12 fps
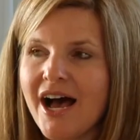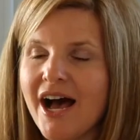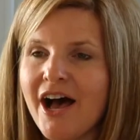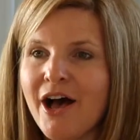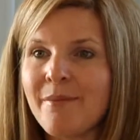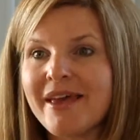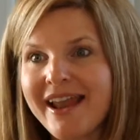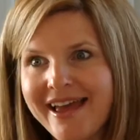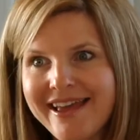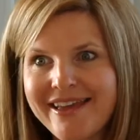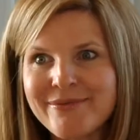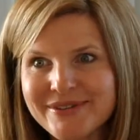
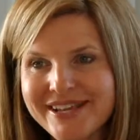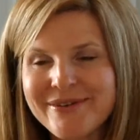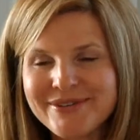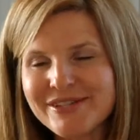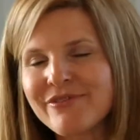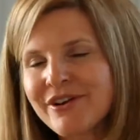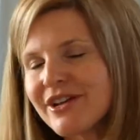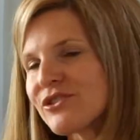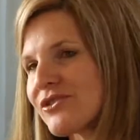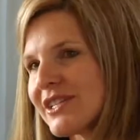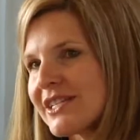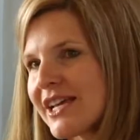It was a very
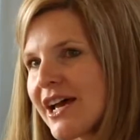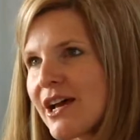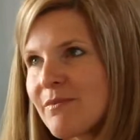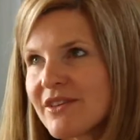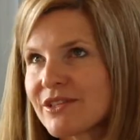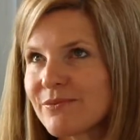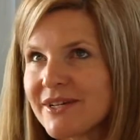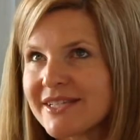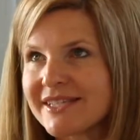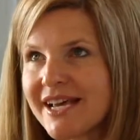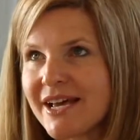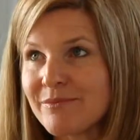interesting time. This
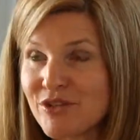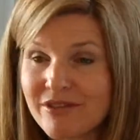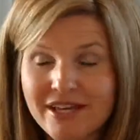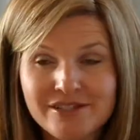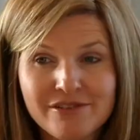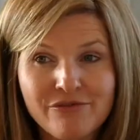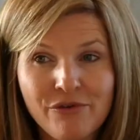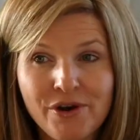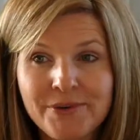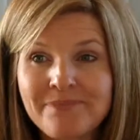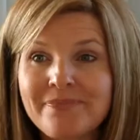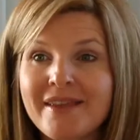was
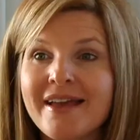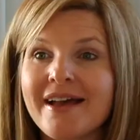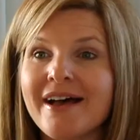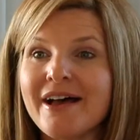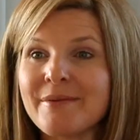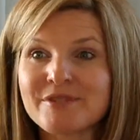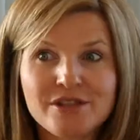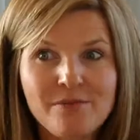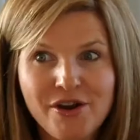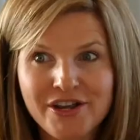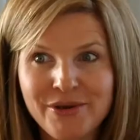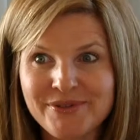2004. So the
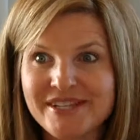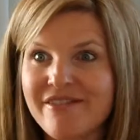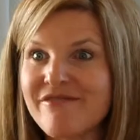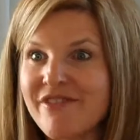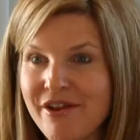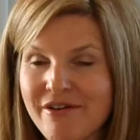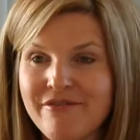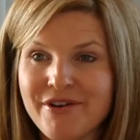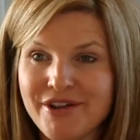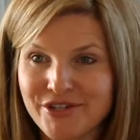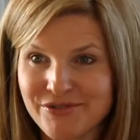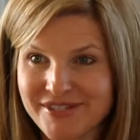market was in a very,
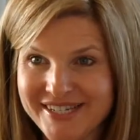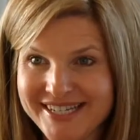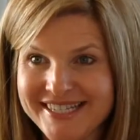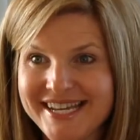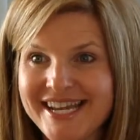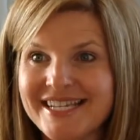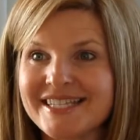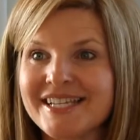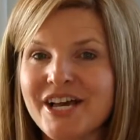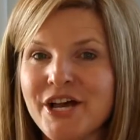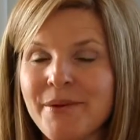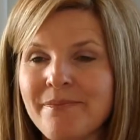very interesting state.
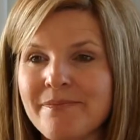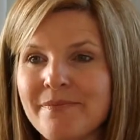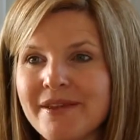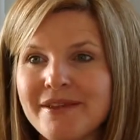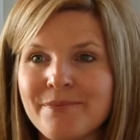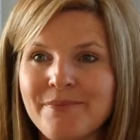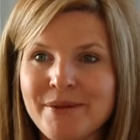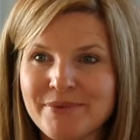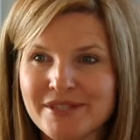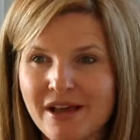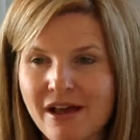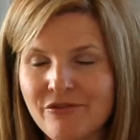
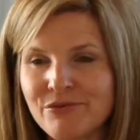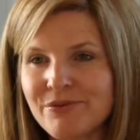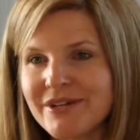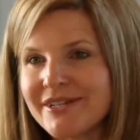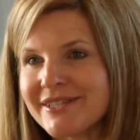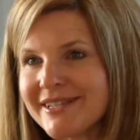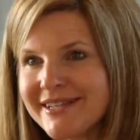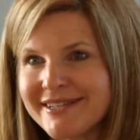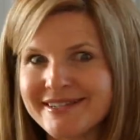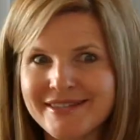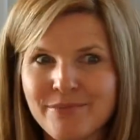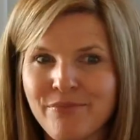PeopleSoft was
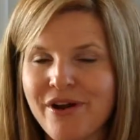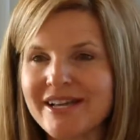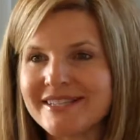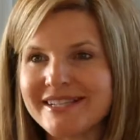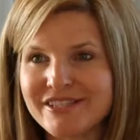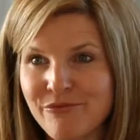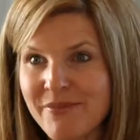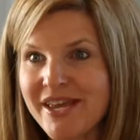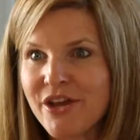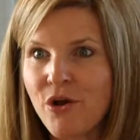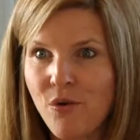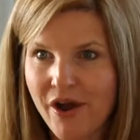in the process of
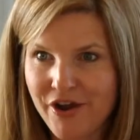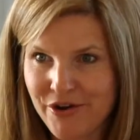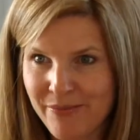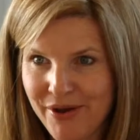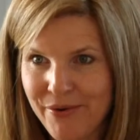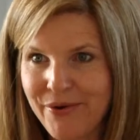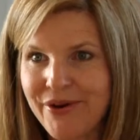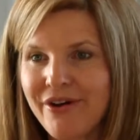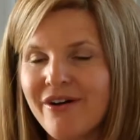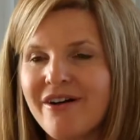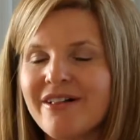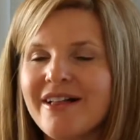being acquired by
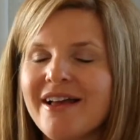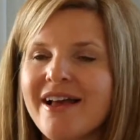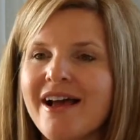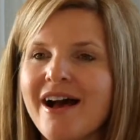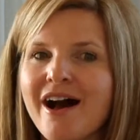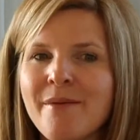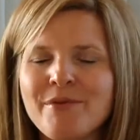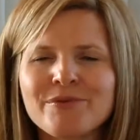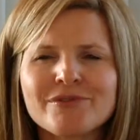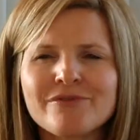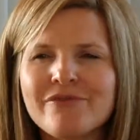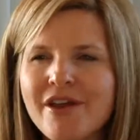Oracle. It was
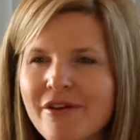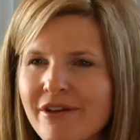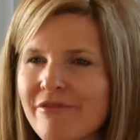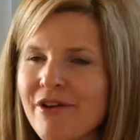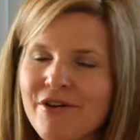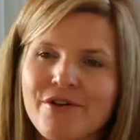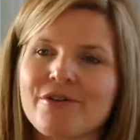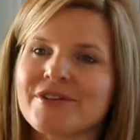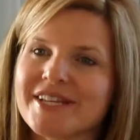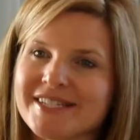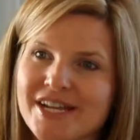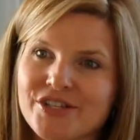very, very early
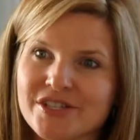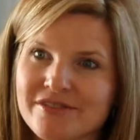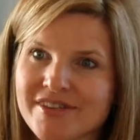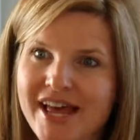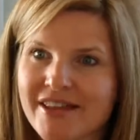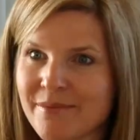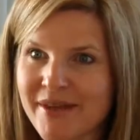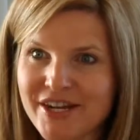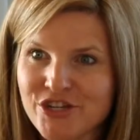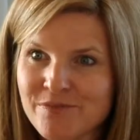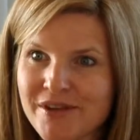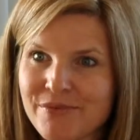stages of talent
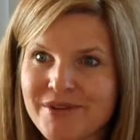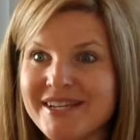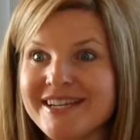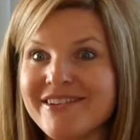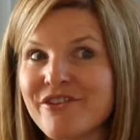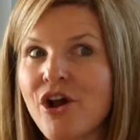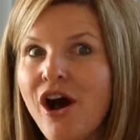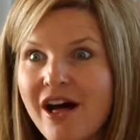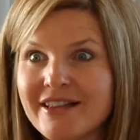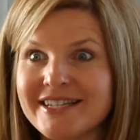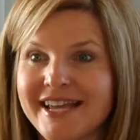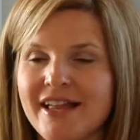management. We didn't even call
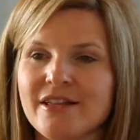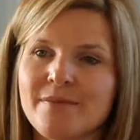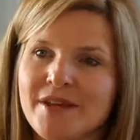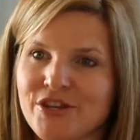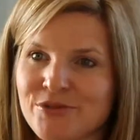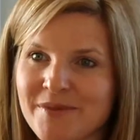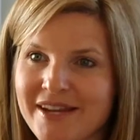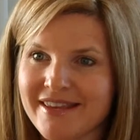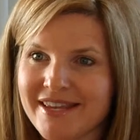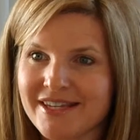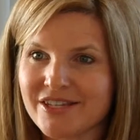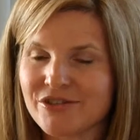it talent management
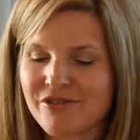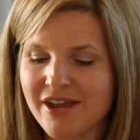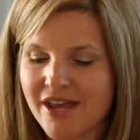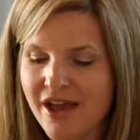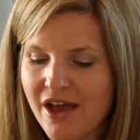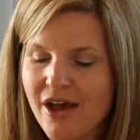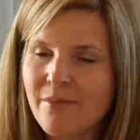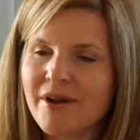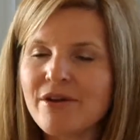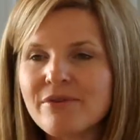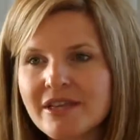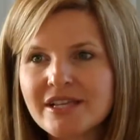industry. But I
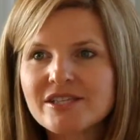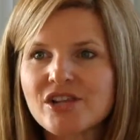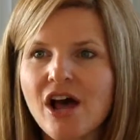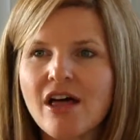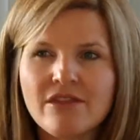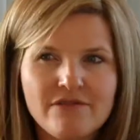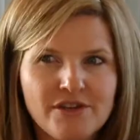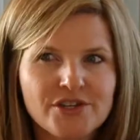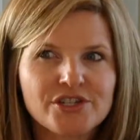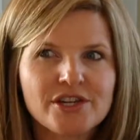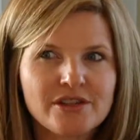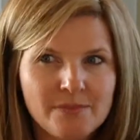really saw the
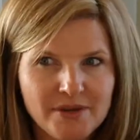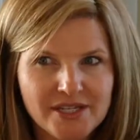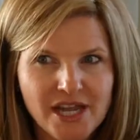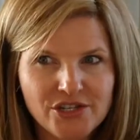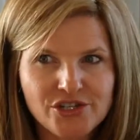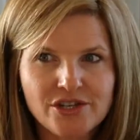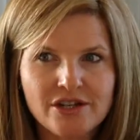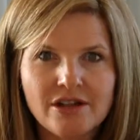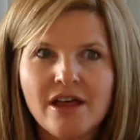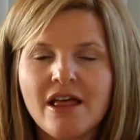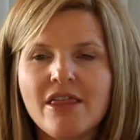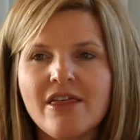vision and the potential
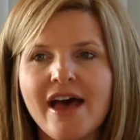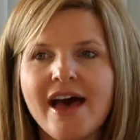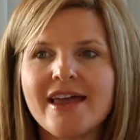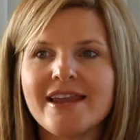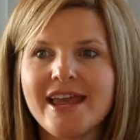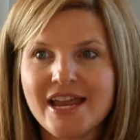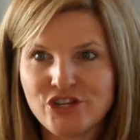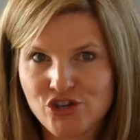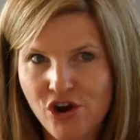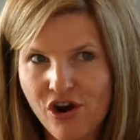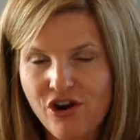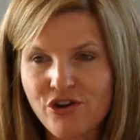that
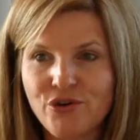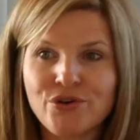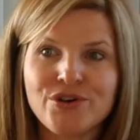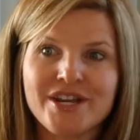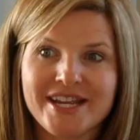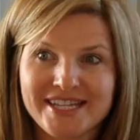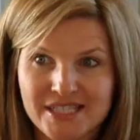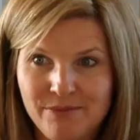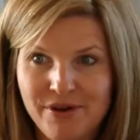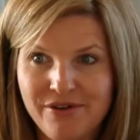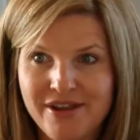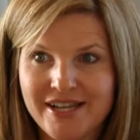HR could
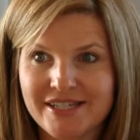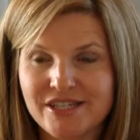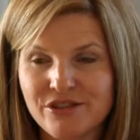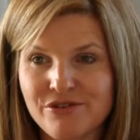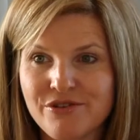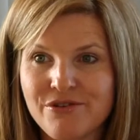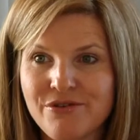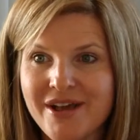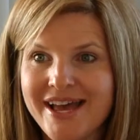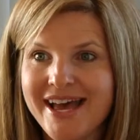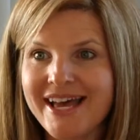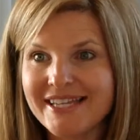experience through
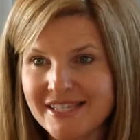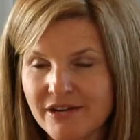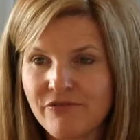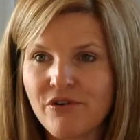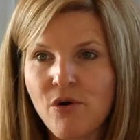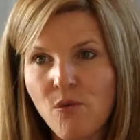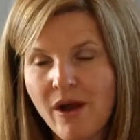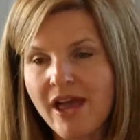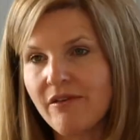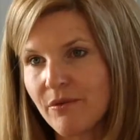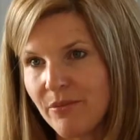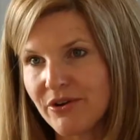a different way
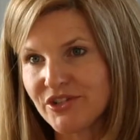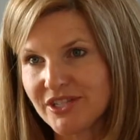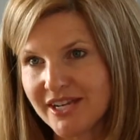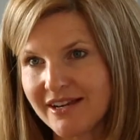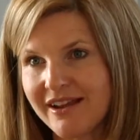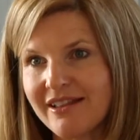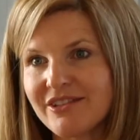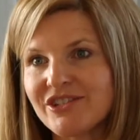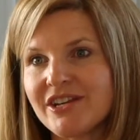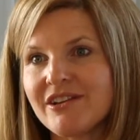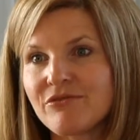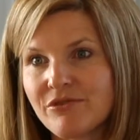of approaching technology
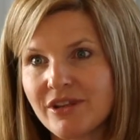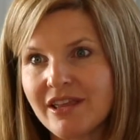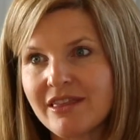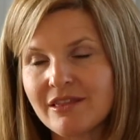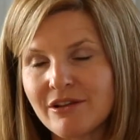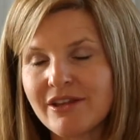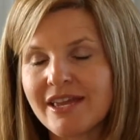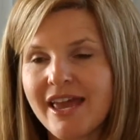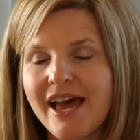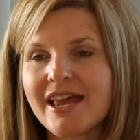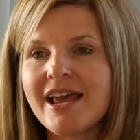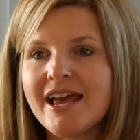and really looking
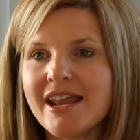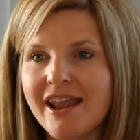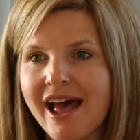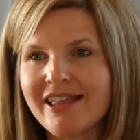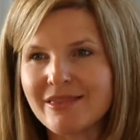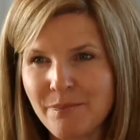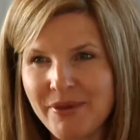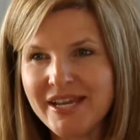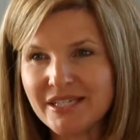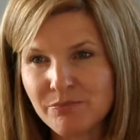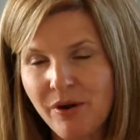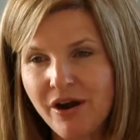at not the
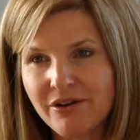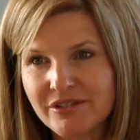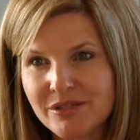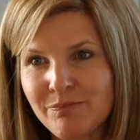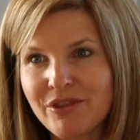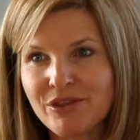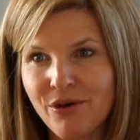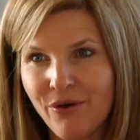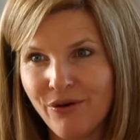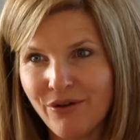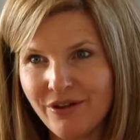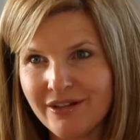piece parts, but the
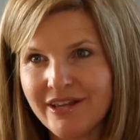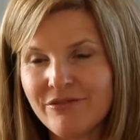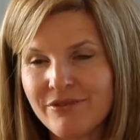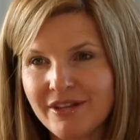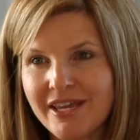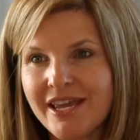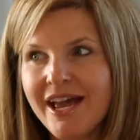whole, and really